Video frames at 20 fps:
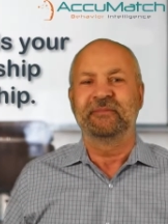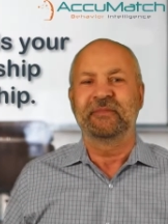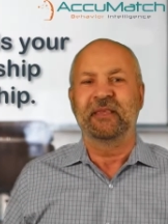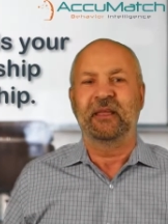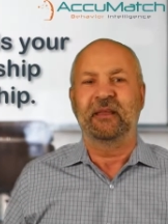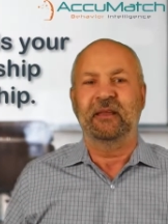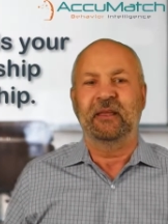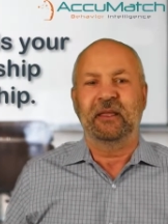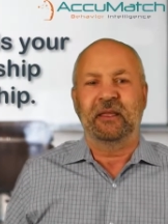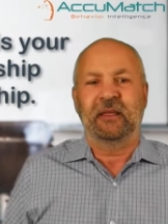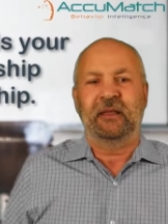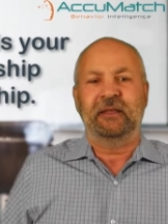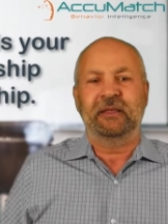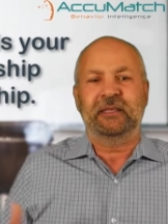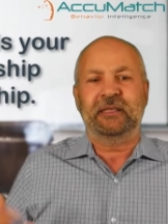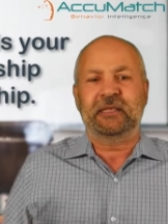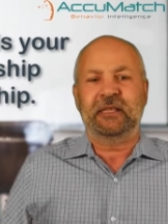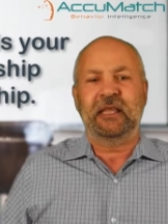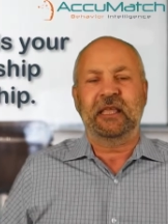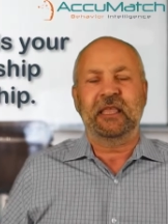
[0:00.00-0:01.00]
I
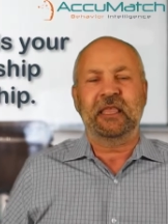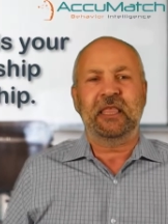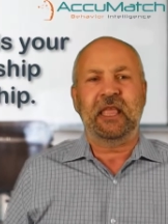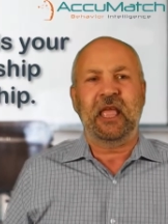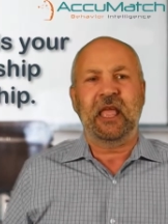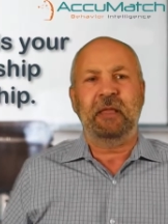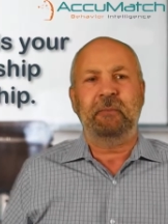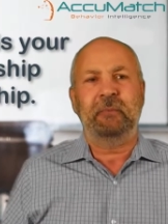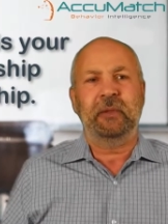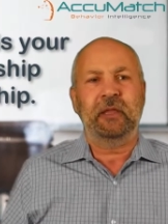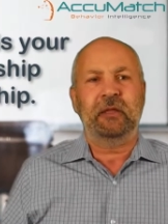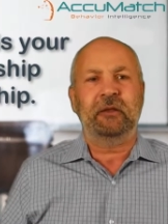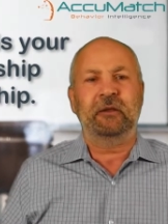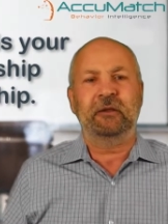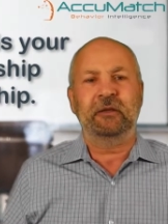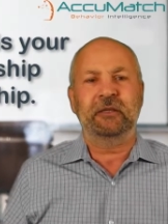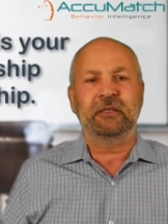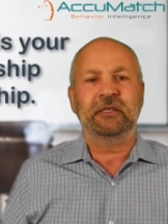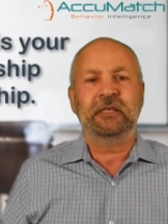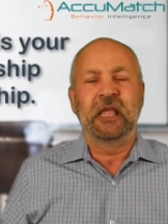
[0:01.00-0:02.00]
say that
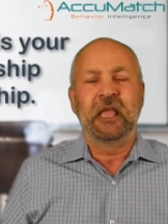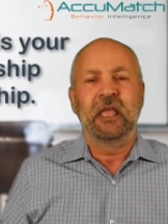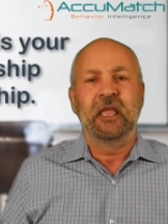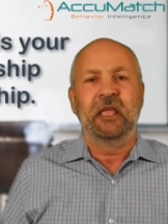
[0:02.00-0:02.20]
because